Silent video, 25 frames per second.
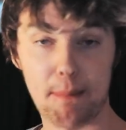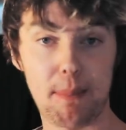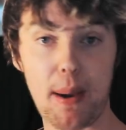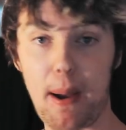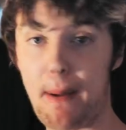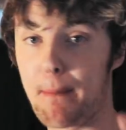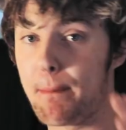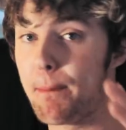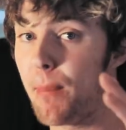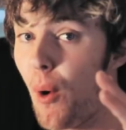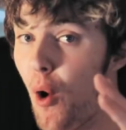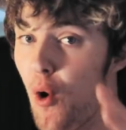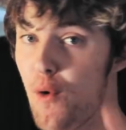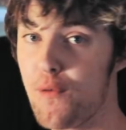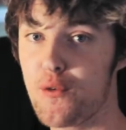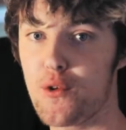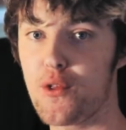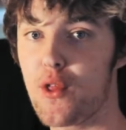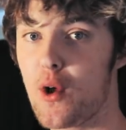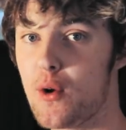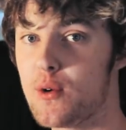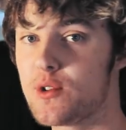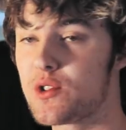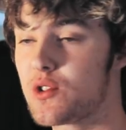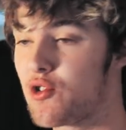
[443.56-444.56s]
but both of
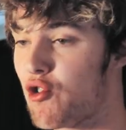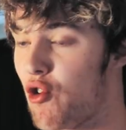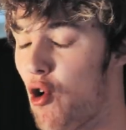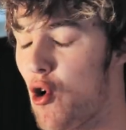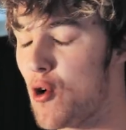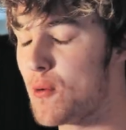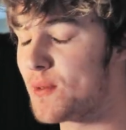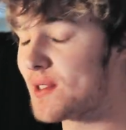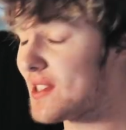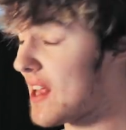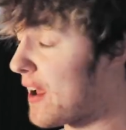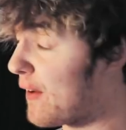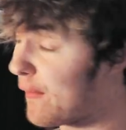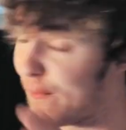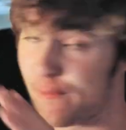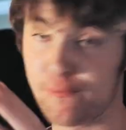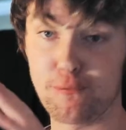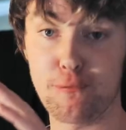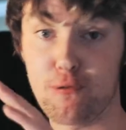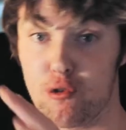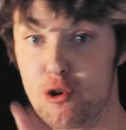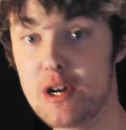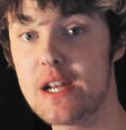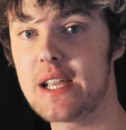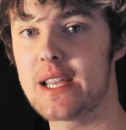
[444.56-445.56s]
those groups are
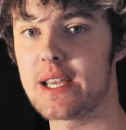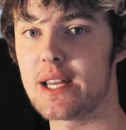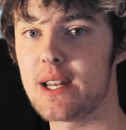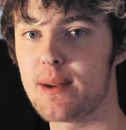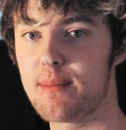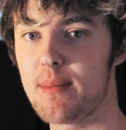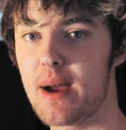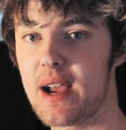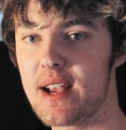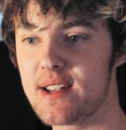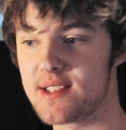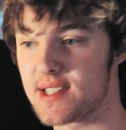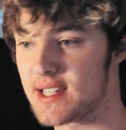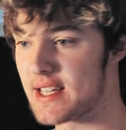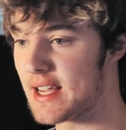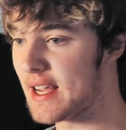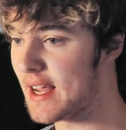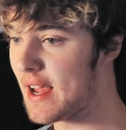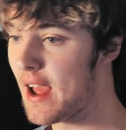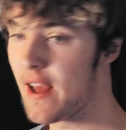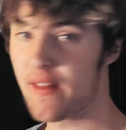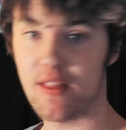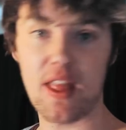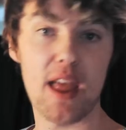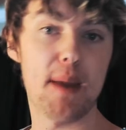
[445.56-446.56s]
freaking
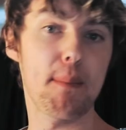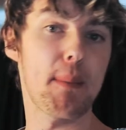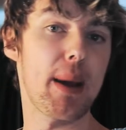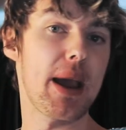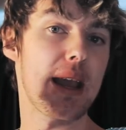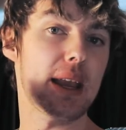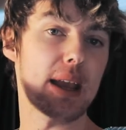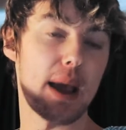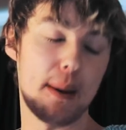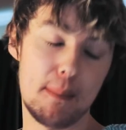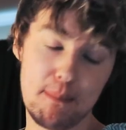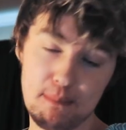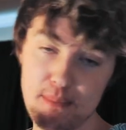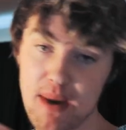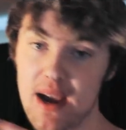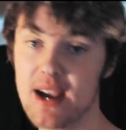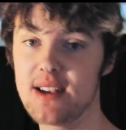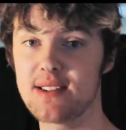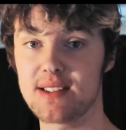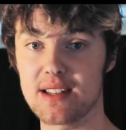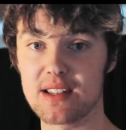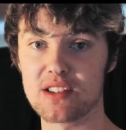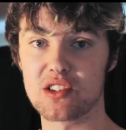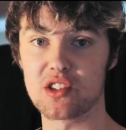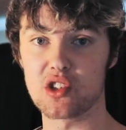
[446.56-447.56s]
amazing. They make
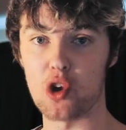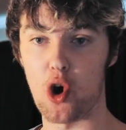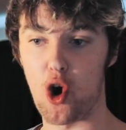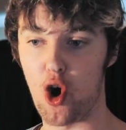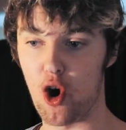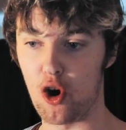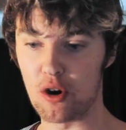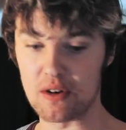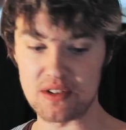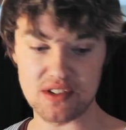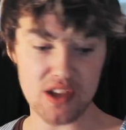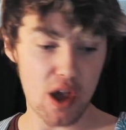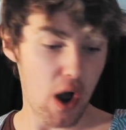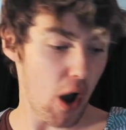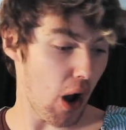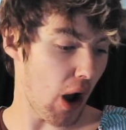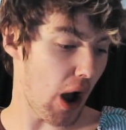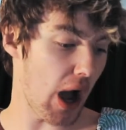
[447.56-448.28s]
amazing songs.